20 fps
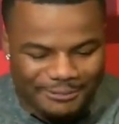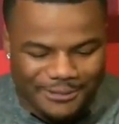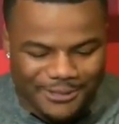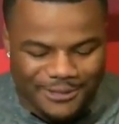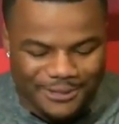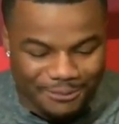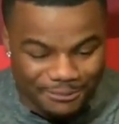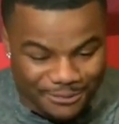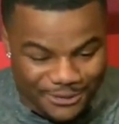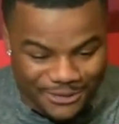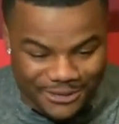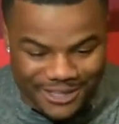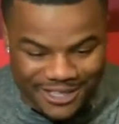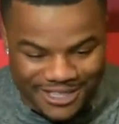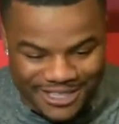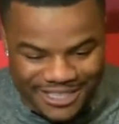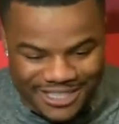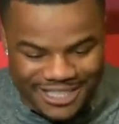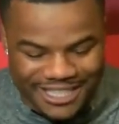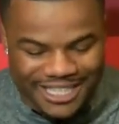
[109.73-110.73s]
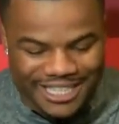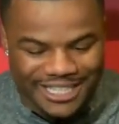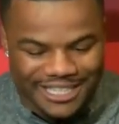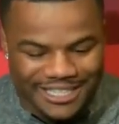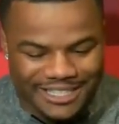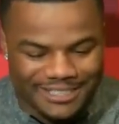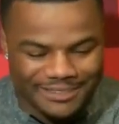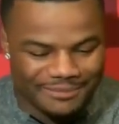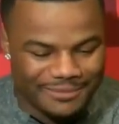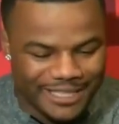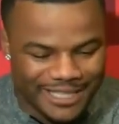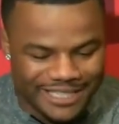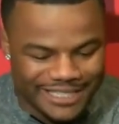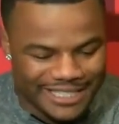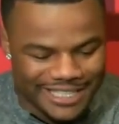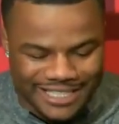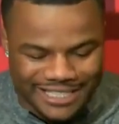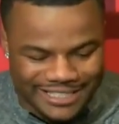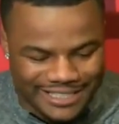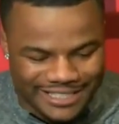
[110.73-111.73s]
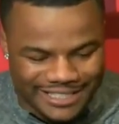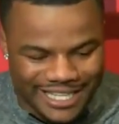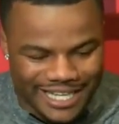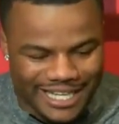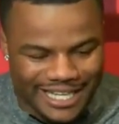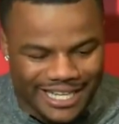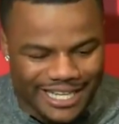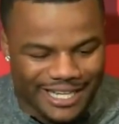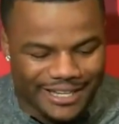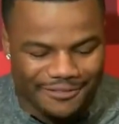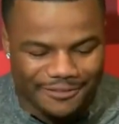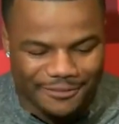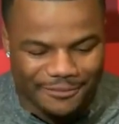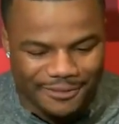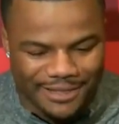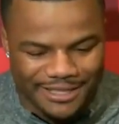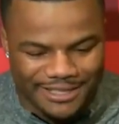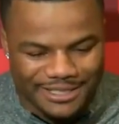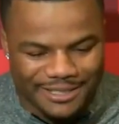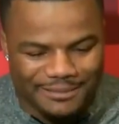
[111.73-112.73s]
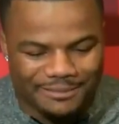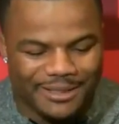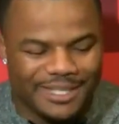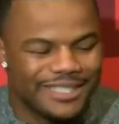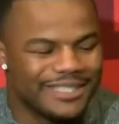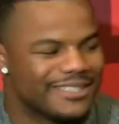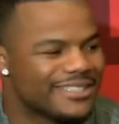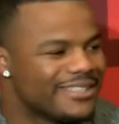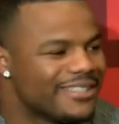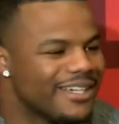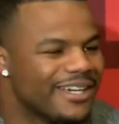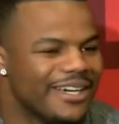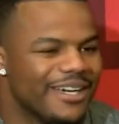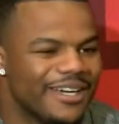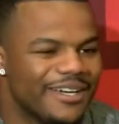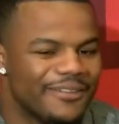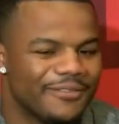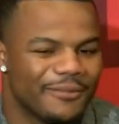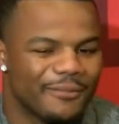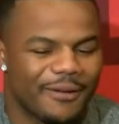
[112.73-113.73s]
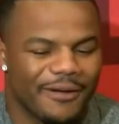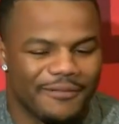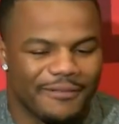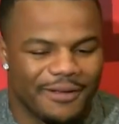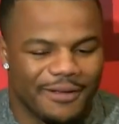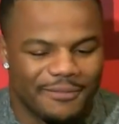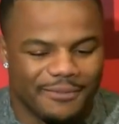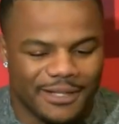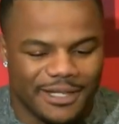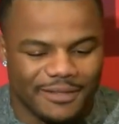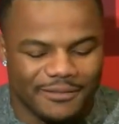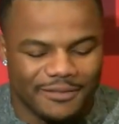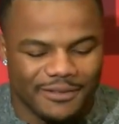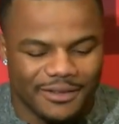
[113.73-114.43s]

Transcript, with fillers: I'm, I'm, struggling to get as many tickets as I can for my teammates, uh, for my family and